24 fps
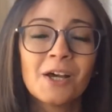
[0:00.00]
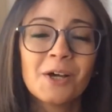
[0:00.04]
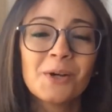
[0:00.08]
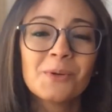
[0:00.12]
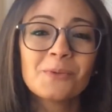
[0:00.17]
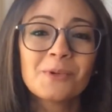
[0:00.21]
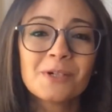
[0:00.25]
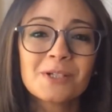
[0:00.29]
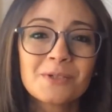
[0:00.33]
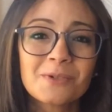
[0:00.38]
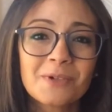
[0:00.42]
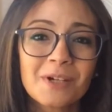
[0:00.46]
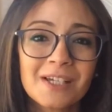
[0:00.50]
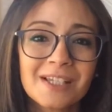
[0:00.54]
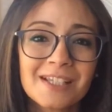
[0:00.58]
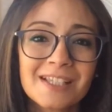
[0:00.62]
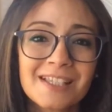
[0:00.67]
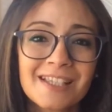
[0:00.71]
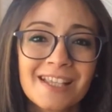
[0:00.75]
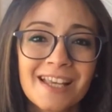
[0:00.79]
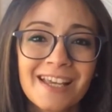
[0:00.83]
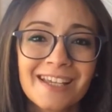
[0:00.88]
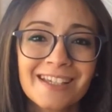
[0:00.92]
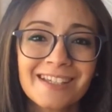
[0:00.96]
What do I
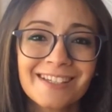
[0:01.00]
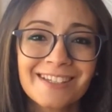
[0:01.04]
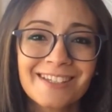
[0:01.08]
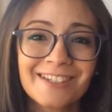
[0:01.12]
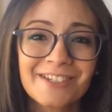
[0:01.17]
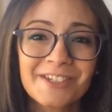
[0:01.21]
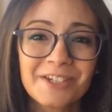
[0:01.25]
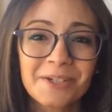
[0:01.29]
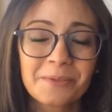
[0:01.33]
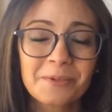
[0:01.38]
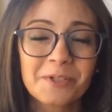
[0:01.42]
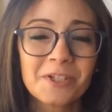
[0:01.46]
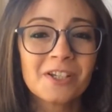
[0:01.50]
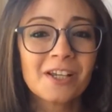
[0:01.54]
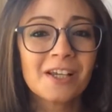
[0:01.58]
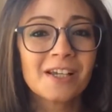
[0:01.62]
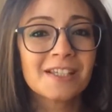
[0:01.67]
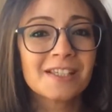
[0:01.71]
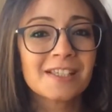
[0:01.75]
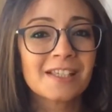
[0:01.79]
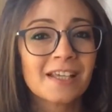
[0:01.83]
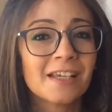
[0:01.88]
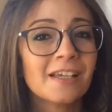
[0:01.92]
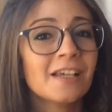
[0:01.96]
say in Egyptian?
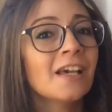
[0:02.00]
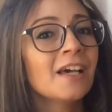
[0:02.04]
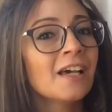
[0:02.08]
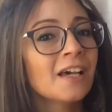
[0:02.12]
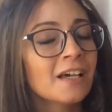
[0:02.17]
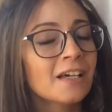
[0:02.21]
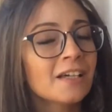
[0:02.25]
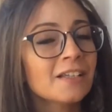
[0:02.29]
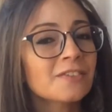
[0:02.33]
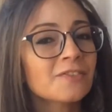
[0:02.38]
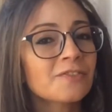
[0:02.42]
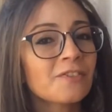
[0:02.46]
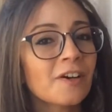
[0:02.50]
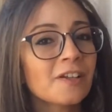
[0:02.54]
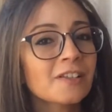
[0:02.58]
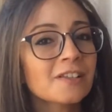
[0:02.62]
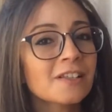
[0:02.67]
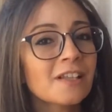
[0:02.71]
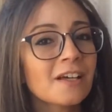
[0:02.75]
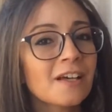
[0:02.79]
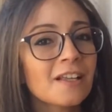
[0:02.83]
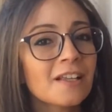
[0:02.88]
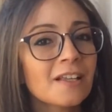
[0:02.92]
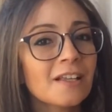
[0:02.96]
I say
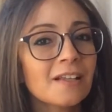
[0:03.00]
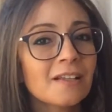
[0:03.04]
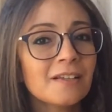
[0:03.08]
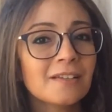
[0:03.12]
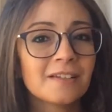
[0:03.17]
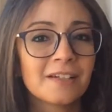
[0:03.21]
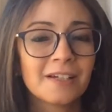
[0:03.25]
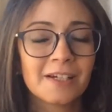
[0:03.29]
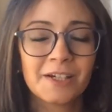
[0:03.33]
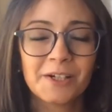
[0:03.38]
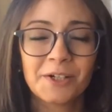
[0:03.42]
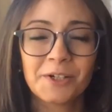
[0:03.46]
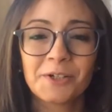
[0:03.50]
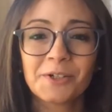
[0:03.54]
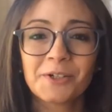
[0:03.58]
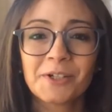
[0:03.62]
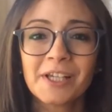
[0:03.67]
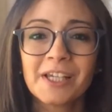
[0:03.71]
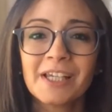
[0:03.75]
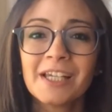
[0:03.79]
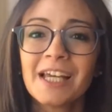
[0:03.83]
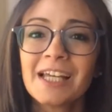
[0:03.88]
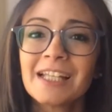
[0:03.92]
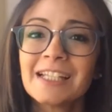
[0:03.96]
etfaddal.
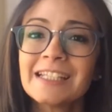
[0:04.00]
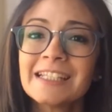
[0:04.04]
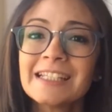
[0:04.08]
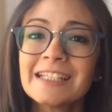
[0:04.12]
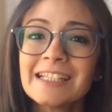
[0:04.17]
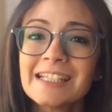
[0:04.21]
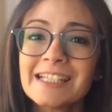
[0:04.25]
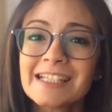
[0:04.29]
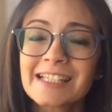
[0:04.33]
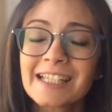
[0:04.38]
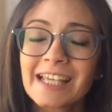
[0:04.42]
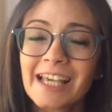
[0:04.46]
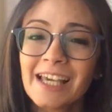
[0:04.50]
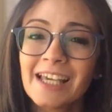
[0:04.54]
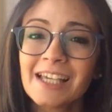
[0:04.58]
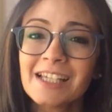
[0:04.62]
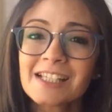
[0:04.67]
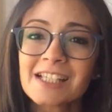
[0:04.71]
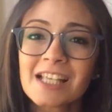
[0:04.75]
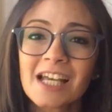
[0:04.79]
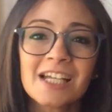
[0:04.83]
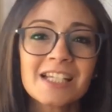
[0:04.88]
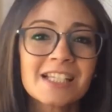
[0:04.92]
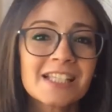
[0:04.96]
Okay, and in this
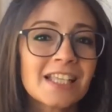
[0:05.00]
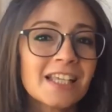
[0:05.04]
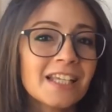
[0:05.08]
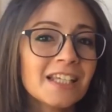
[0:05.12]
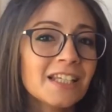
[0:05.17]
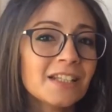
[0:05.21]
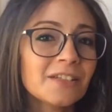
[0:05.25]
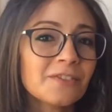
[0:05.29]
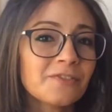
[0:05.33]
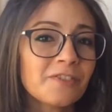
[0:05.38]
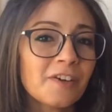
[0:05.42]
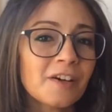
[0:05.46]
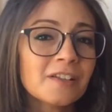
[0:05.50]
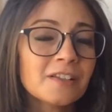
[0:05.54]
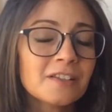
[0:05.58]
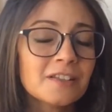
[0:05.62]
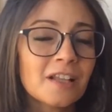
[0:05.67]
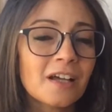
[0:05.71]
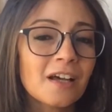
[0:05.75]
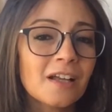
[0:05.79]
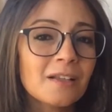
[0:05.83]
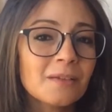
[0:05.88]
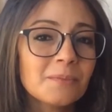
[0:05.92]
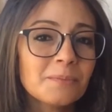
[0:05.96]
case I say
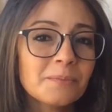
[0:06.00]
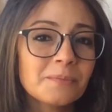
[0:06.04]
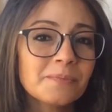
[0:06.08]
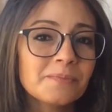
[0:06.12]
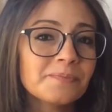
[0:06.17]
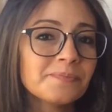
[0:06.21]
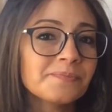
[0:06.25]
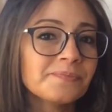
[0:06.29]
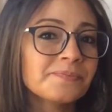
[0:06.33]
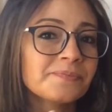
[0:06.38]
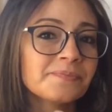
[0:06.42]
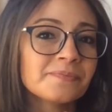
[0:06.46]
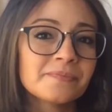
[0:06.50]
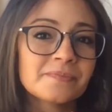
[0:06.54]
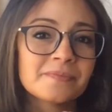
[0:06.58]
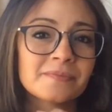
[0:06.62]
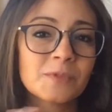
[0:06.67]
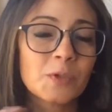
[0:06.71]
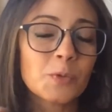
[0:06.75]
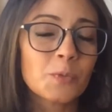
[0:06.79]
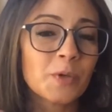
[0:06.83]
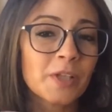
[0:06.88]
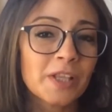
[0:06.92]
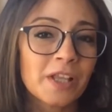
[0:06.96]
etfaddal
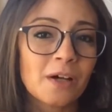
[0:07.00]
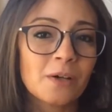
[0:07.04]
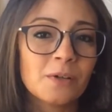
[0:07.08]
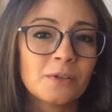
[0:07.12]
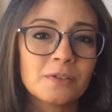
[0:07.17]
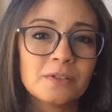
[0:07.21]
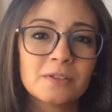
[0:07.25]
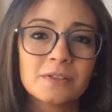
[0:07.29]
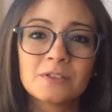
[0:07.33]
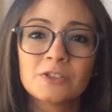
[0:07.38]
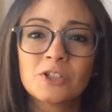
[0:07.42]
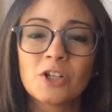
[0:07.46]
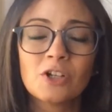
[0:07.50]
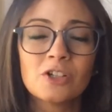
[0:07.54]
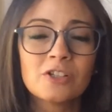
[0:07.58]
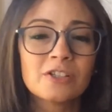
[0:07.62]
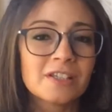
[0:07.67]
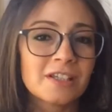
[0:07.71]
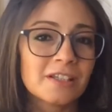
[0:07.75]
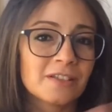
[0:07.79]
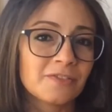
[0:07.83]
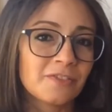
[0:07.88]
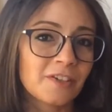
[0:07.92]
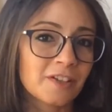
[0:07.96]
without,
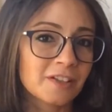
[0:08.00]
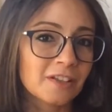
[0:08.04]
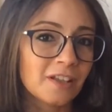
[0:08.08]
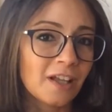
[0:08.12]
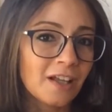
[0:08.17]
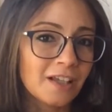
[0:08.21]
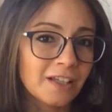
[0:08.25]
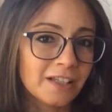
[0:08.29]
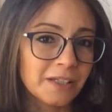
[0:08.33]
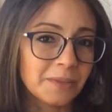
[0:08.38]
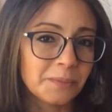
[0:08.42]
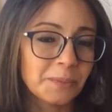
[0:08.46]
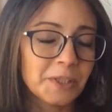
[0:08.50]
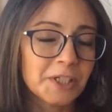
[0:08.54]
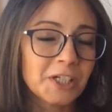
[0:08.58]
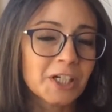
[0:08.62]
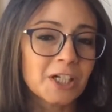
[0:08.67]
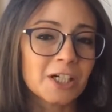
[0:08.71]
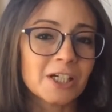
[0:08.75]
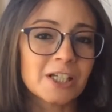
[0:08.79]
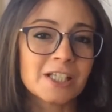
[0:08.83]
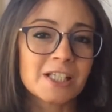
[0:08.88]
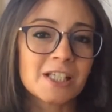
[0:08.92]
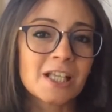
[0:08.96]
not etfaddali,
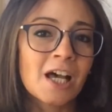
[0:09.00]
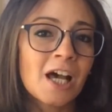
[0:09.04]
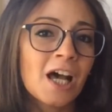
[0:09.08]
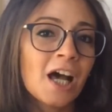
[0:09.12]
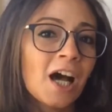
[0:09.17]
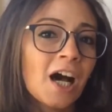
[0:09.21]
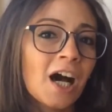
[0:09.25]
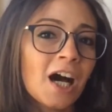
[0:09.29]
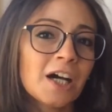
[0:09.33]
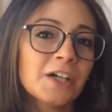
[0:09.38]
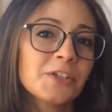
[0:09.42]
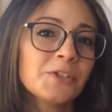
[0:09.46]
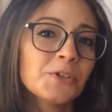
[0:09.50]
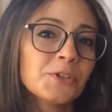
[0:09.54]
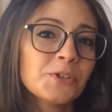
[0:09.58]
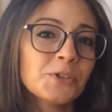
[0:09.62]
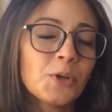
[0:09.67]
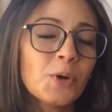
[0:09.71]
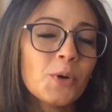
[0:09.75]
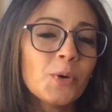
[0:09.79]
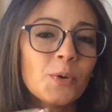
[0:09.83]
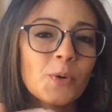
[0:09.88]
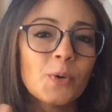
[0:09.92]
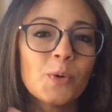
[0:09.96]
because I don't
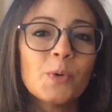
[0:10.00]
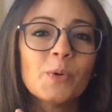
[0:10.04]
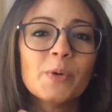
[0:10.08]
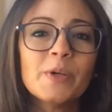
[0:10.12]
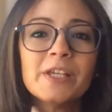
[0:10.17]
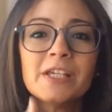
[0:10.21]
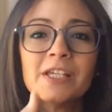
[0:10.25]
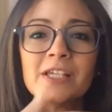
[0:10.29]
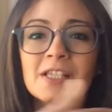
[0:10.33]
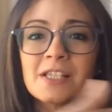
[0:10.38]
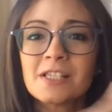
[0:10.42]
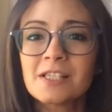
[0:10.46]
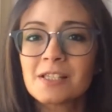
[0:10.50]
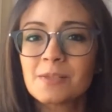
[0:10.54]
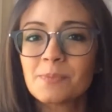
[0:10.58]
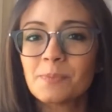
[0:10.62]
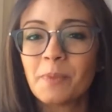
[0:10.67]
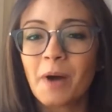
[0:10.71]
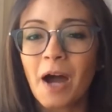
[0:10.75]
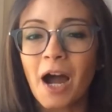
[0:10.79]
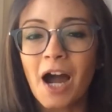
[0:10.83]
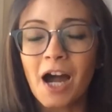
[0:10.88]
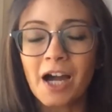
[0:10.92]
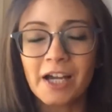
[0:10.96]
know who is
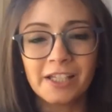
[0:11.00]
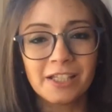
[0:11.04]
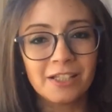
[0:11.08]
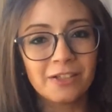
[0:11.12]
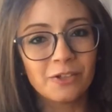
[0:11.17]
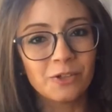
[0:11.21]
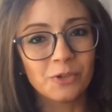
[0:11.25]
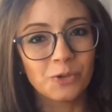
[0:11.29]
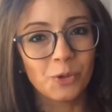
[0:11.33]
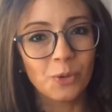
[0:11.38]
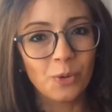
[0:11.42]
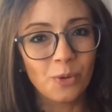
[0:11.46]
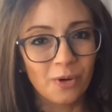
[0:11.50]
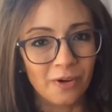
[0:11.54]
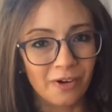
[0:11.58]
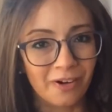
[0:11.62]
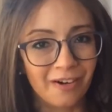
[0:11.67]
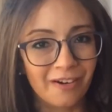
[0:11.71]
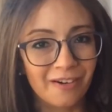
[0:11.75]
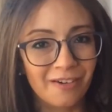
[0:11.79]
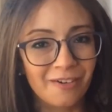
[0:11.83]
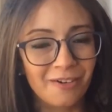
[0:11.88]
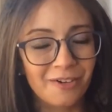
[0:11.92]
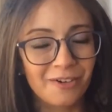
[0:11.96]
behind the door.
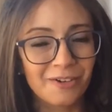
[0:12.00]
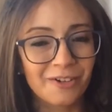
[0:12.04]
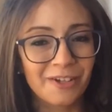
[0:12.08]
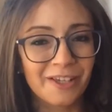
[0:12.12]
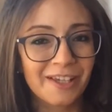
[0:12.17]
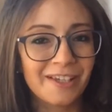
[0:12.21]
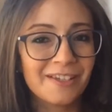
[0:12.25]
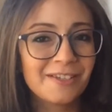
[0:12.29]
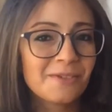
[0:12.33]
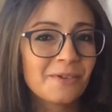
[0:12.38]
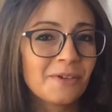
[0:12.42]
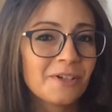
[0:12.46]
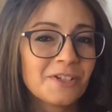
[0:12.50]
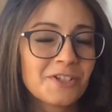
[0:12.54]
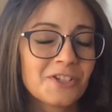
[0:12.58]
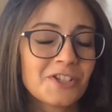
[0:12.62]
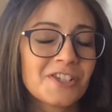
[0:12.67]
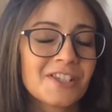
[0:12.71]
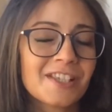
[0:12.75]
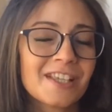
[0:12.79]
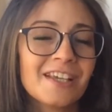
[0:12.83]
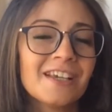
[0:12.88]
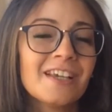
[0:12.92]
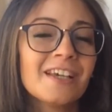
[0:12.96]
Okay, so I
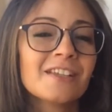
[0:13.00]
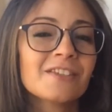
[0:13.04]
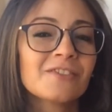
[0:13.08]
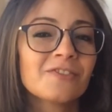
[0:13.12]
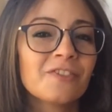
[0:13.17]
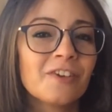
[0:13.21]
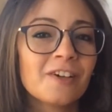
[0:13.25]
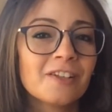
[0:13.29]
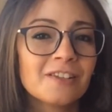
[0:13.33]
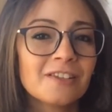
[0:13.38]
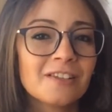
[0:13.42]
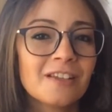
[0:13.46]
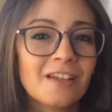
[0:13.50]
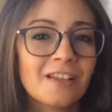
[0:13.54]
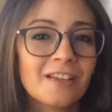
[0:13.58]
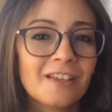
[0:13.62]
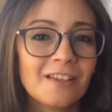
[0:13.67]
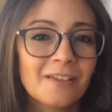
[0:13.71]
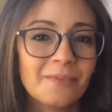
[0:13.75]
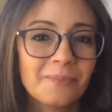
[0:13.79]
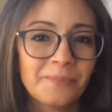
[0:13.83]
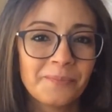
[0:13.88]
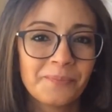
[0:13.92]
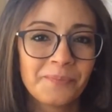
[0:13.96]
just say
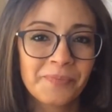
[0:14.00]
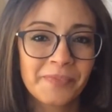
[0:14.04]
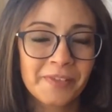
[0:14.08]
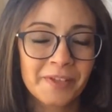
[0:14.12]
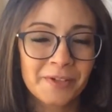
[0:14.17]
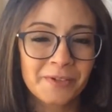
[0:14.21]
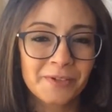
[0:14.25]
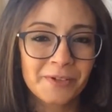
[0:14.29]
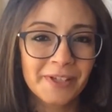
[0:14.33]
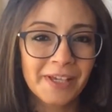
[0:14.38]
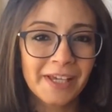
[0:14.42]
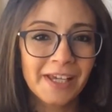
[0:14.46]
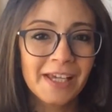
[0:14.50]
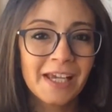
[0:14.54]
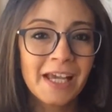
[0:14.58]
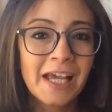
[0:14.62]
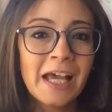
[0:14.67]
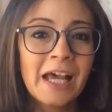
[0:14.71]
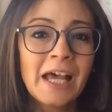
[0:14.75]
etfaddal. Okay,